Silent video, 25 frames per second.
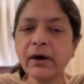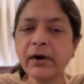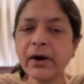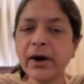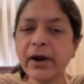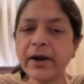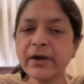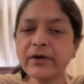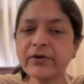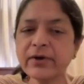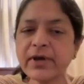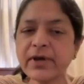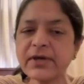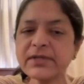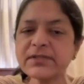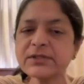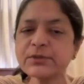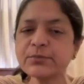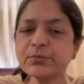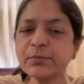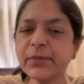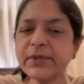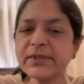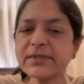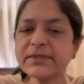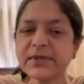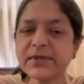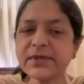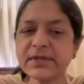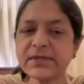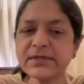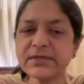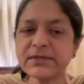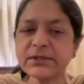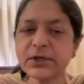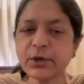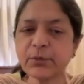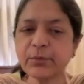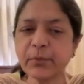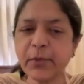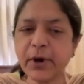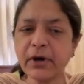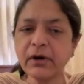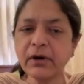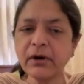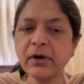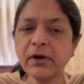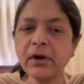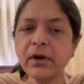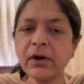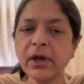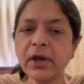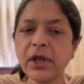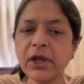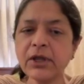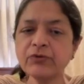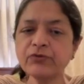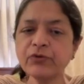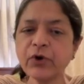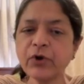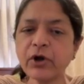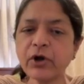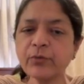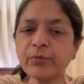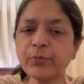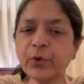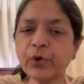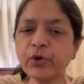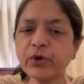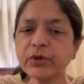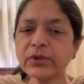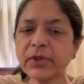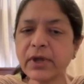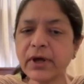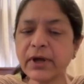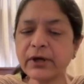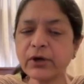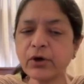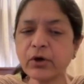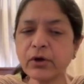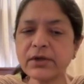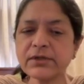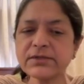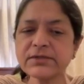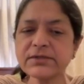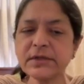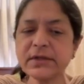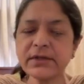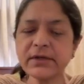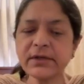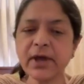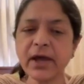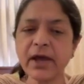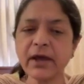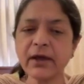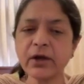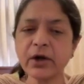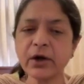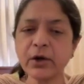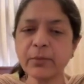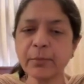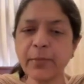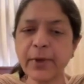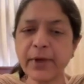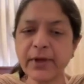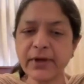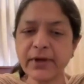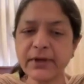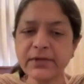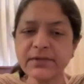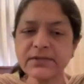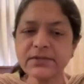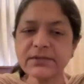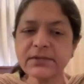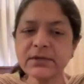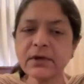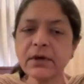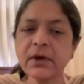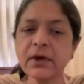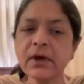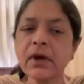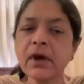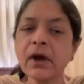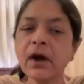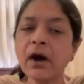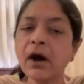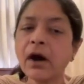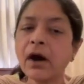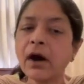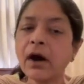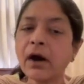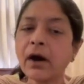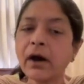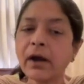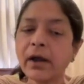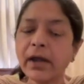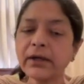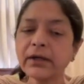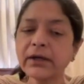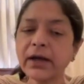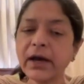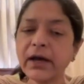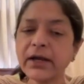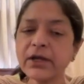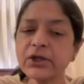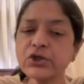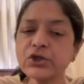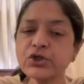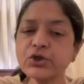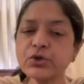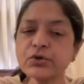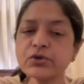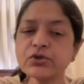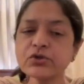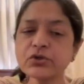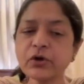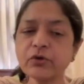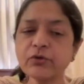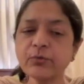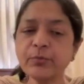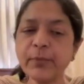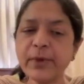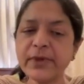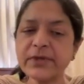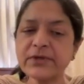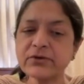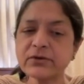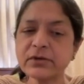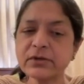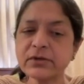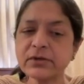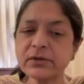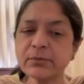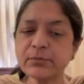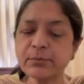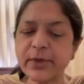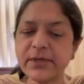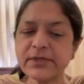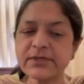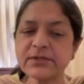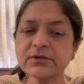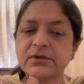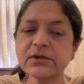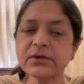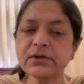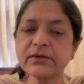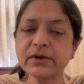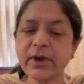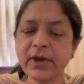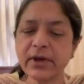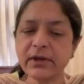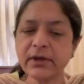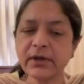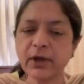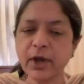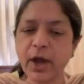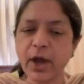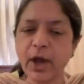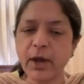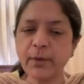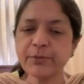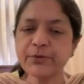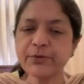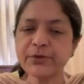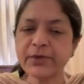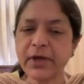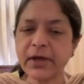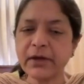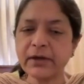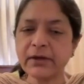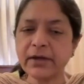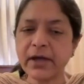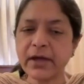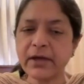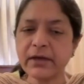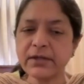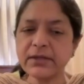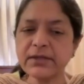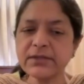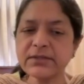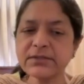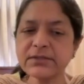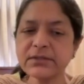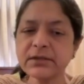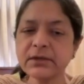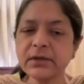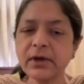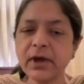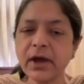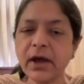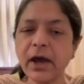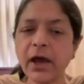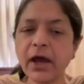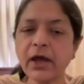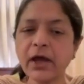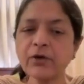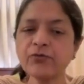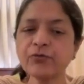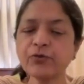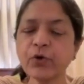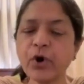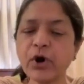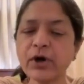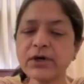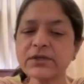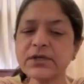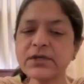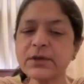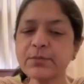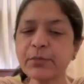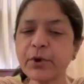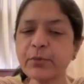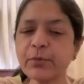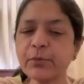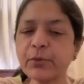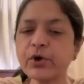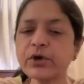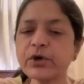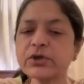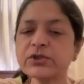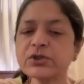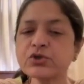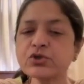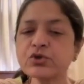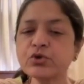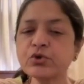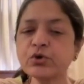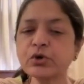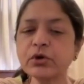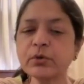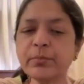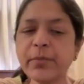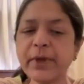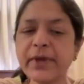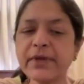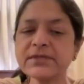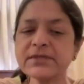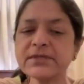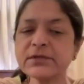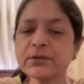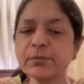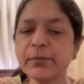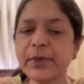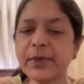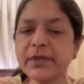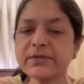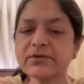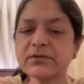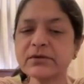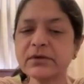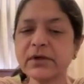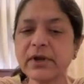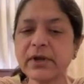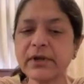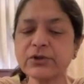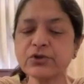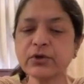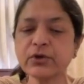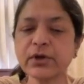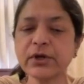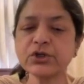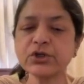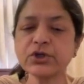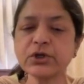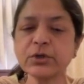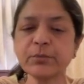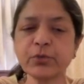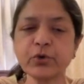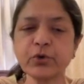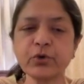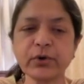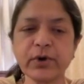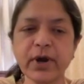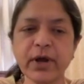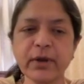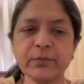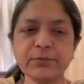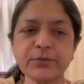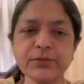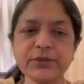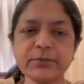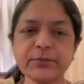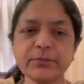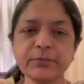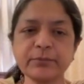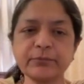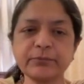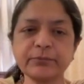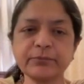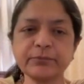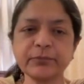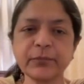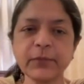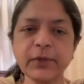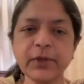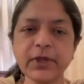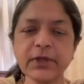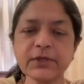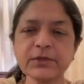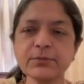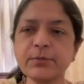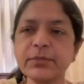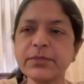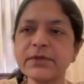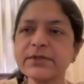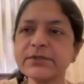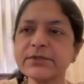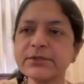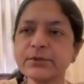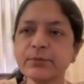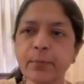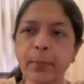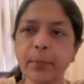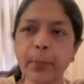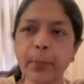address myths and stigma, involve both adolescent and her parents, encourage use of menstrual tracking apps and diaries, and Foxy promotes school-based menstrual education programs. Next, please.